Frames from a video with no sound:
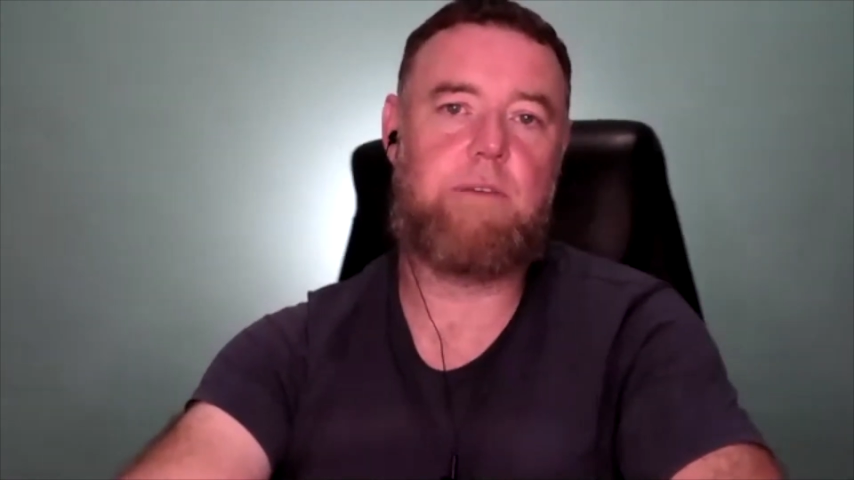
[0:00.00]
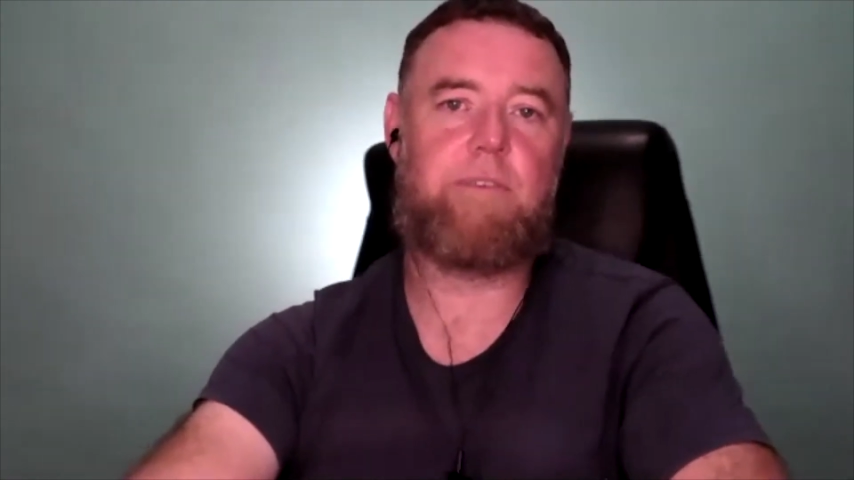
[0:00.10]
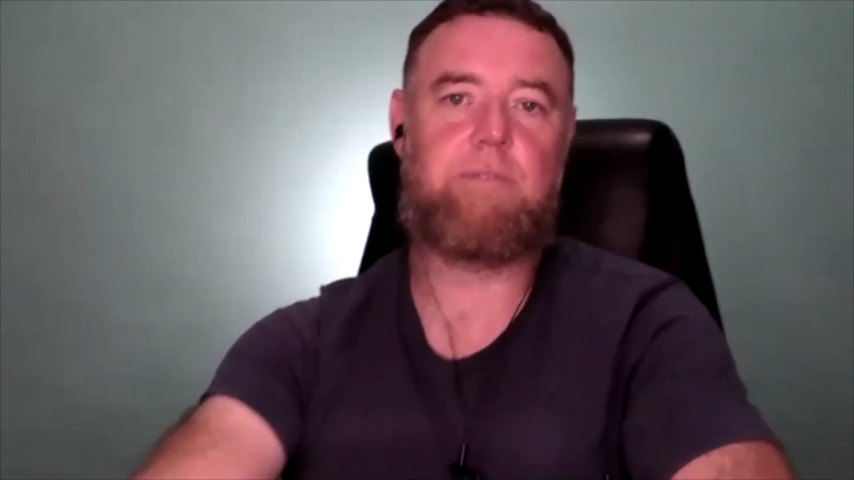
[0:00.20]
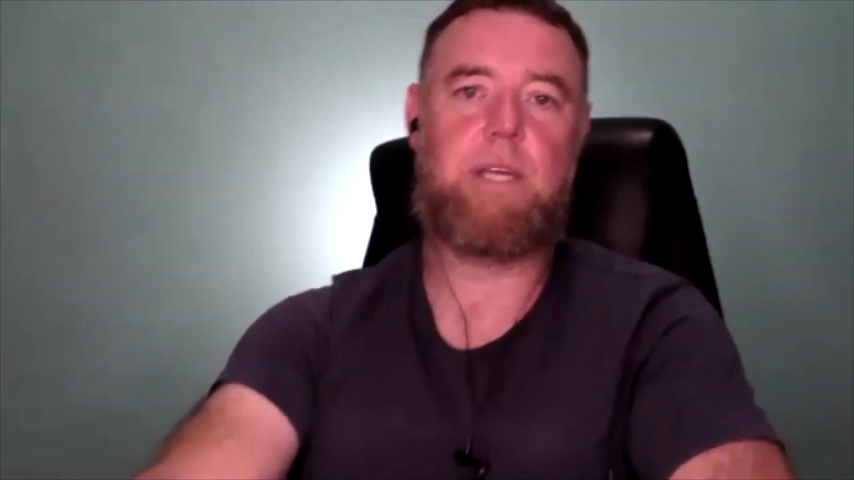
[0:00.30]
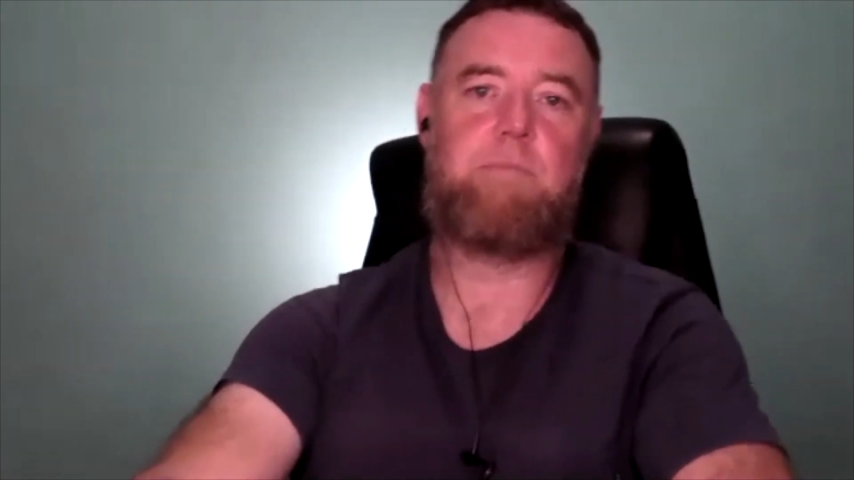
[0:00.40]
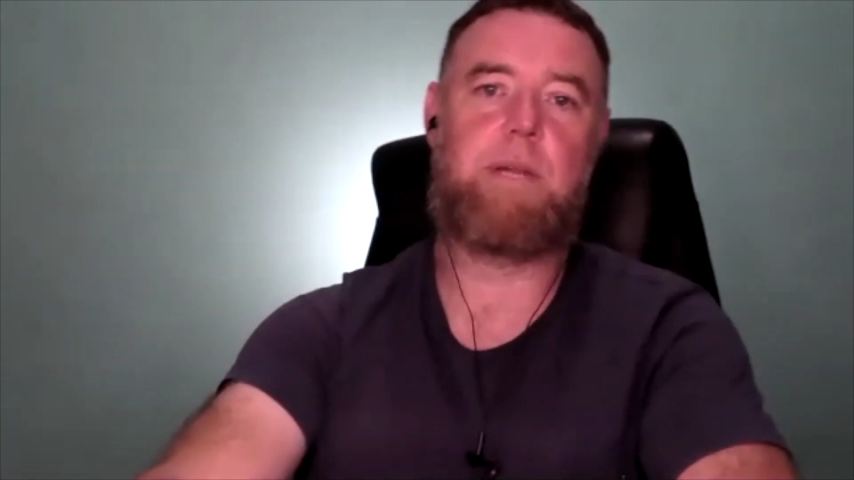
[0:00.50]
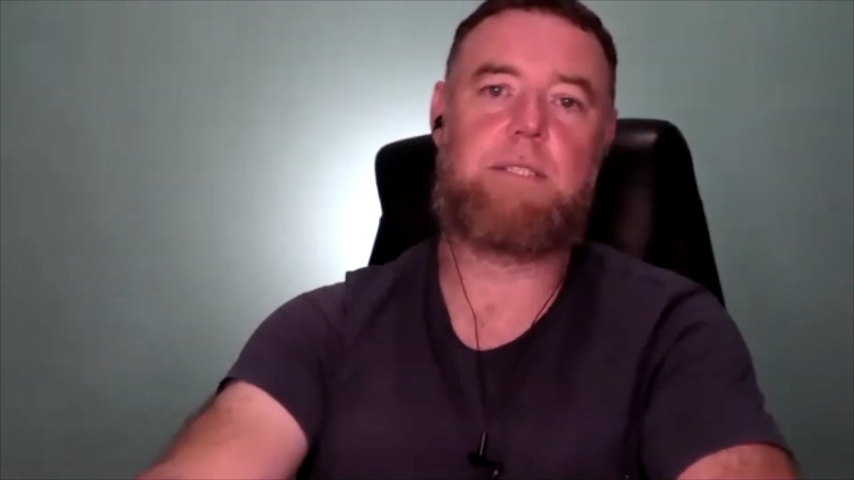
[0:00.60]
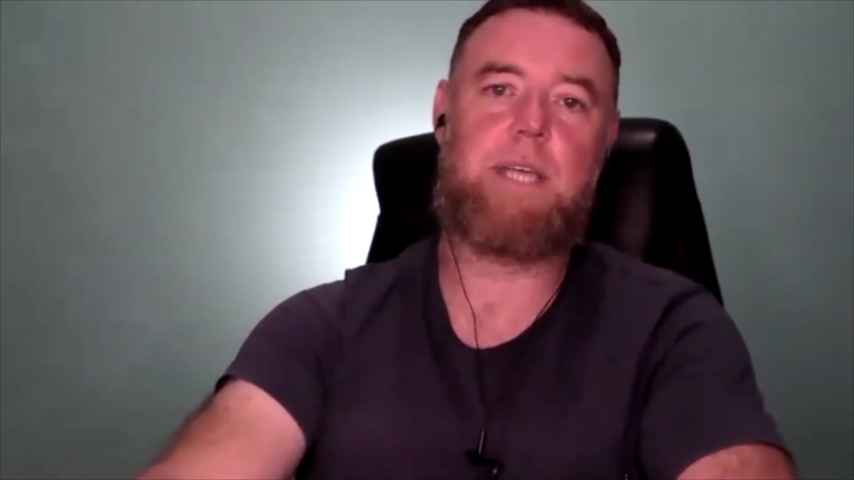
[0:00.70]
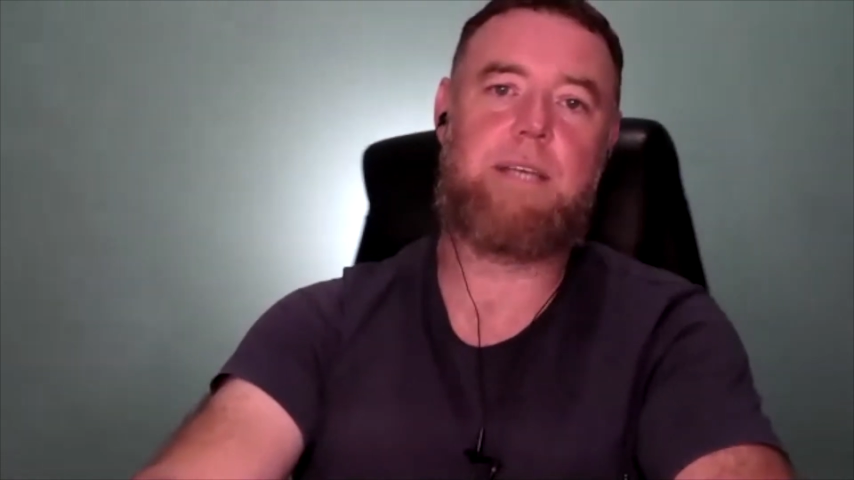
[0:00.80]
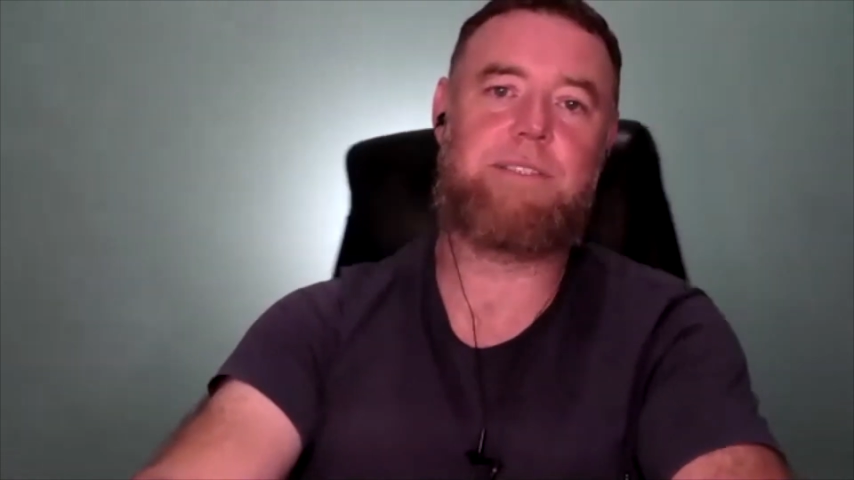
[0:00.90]
your
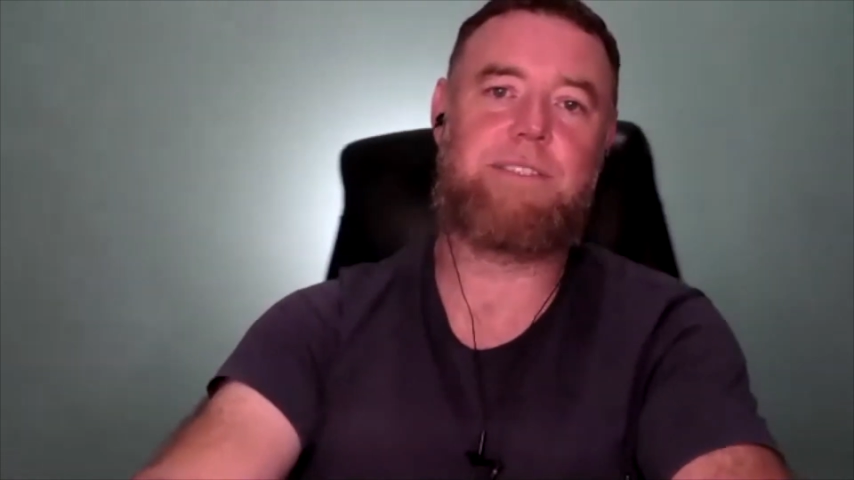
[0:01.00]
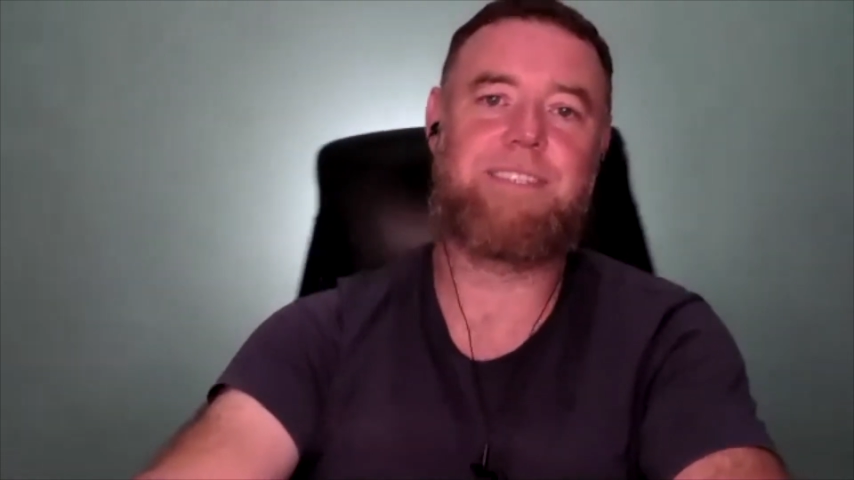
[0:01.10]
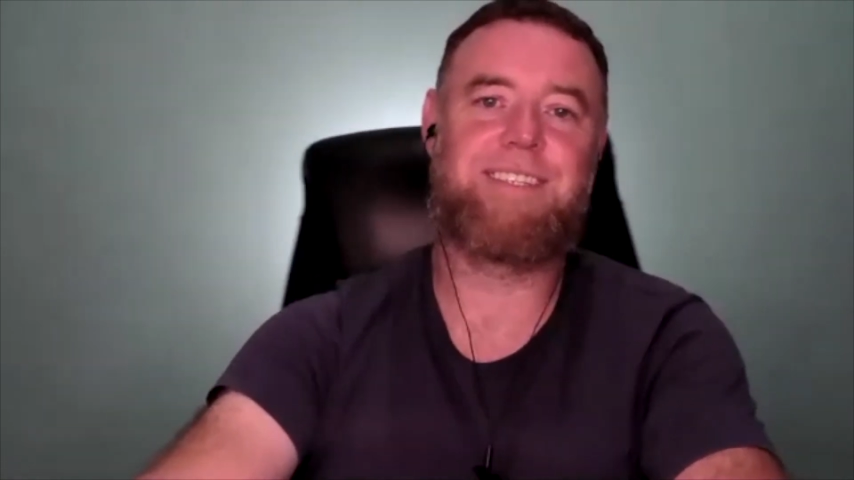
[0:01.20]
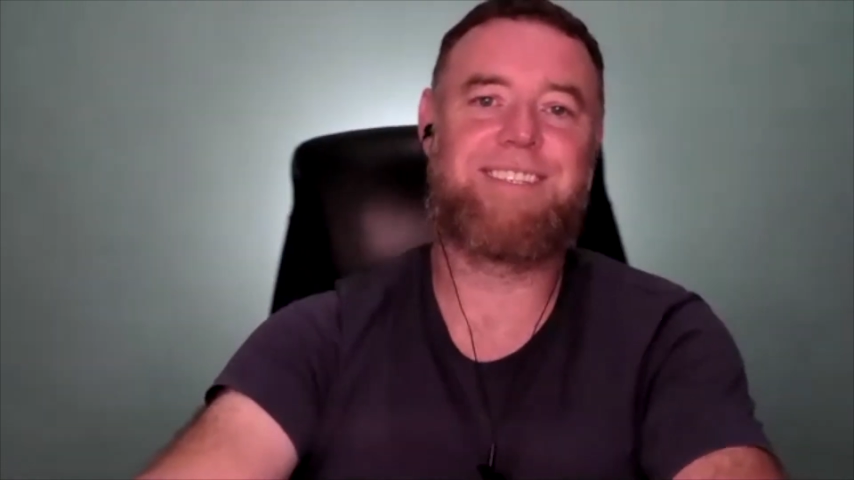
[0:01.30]
15-minute test.